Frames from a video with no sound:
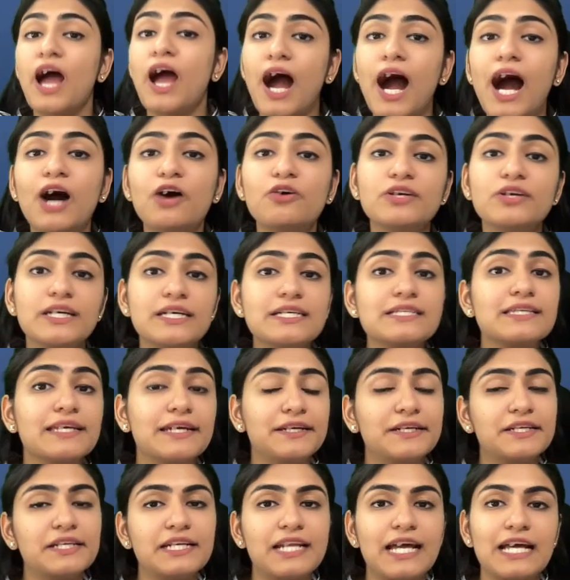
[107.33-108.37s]
How does
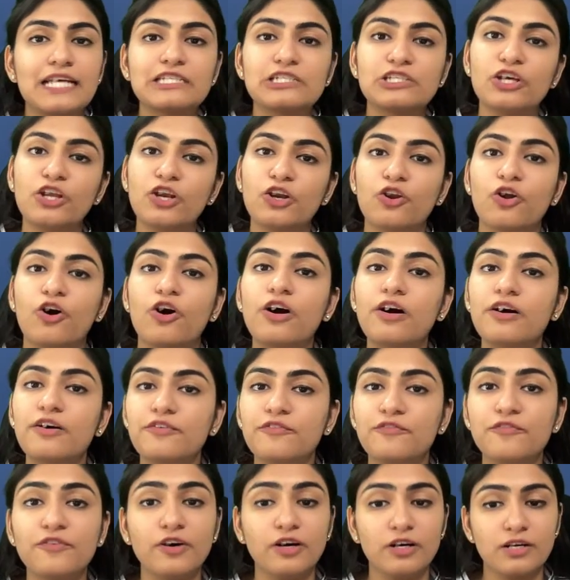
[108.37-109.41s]
international law
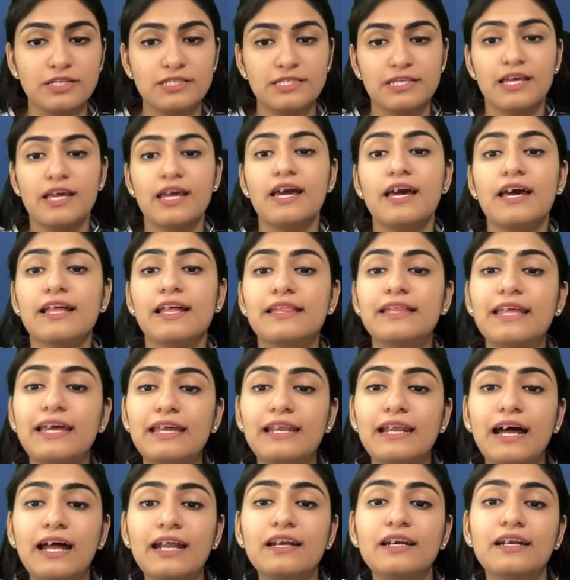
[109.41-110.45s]
works? There
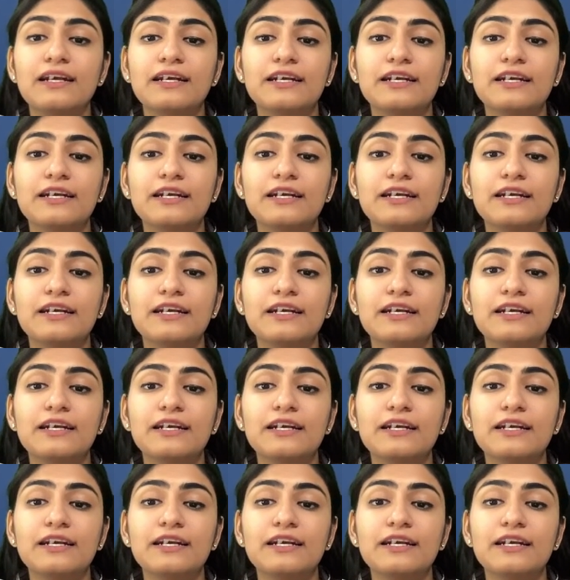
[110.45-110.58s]
are